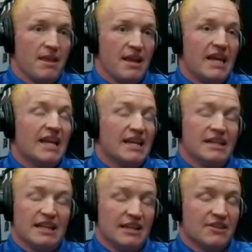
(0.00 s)
It
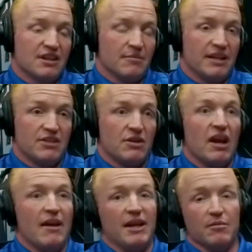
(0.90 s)
is something.
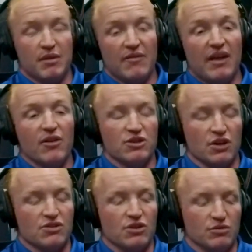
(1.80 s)
And then there's
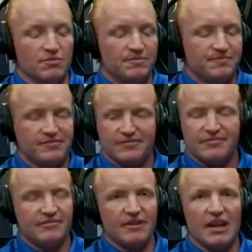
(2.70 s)
also,
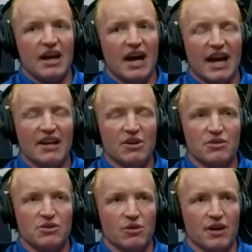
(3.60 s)
I know
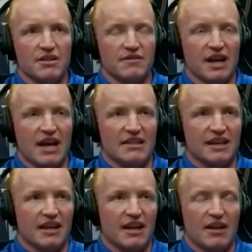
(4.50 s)
stories of guys
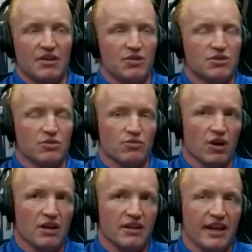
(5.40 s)
that used to
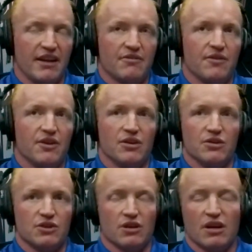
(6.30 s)
run
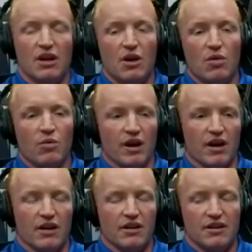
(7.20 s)
landfills or
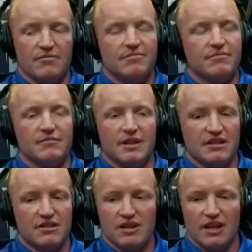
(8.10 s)
where
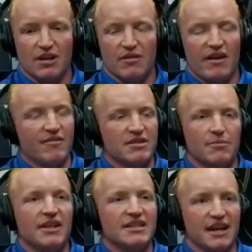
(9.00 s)
it's if
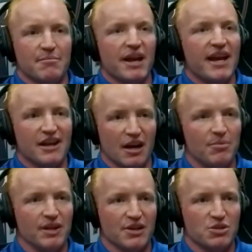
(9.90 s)
somebody's getting paid a
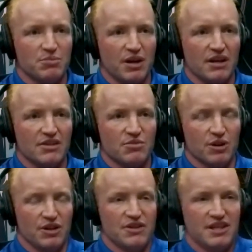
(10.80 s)
couple extra bucks, where
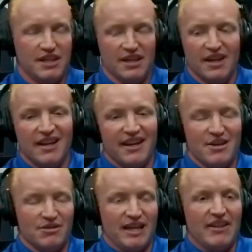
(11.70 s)
you see
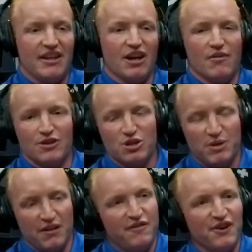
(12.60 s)
daily cover should
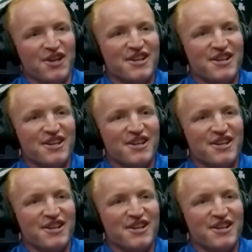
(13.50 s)
be a foot.